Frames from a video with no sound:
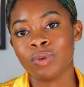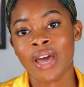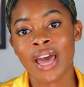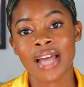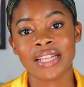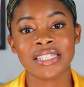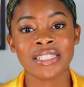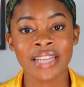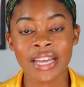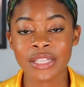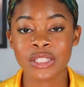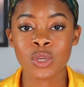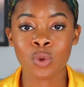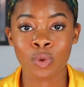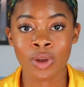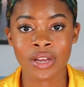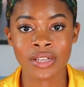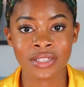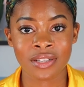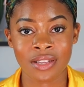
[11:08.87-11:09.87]
hesitate to
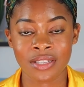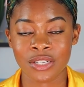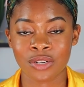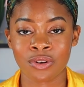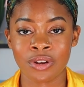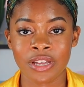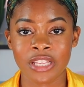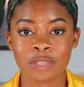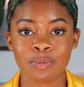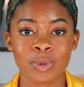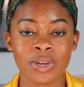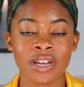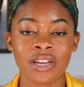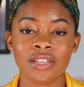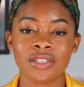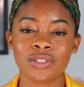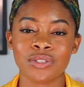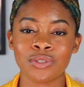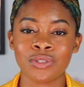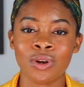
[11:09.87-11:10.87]
wear sunscreens
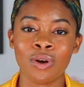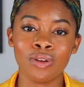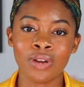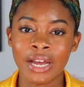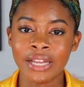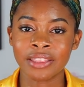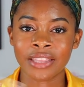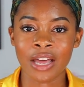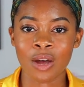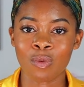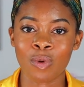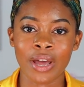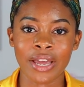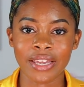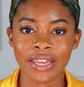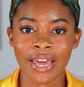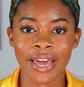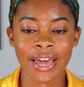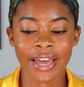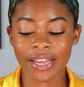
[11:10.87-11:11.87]
because you don't like that
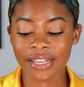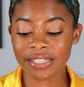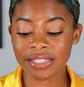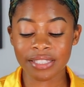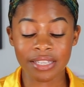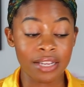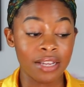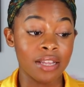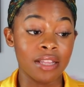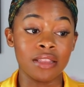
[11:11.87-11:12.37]
white cast,